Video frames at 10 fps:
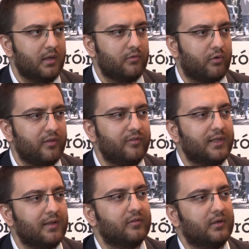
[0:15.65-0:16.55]
For us, it
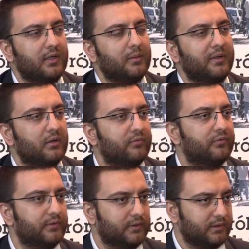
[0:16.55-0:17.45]
takes a little bit
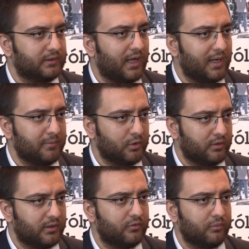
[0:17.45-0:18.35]
of time in
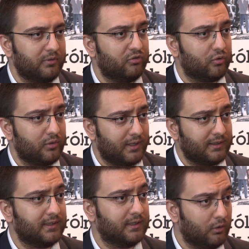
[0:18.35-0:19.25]
order to be sure that
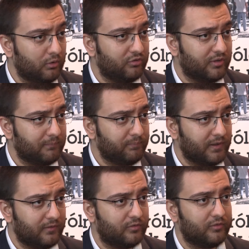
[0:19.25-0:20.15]
the technology
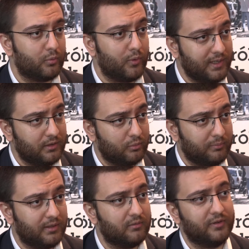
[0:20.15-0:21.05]
is ready to
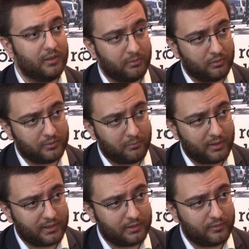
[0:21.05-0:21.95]
be available on the
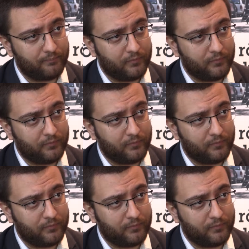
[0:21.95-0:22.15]
market.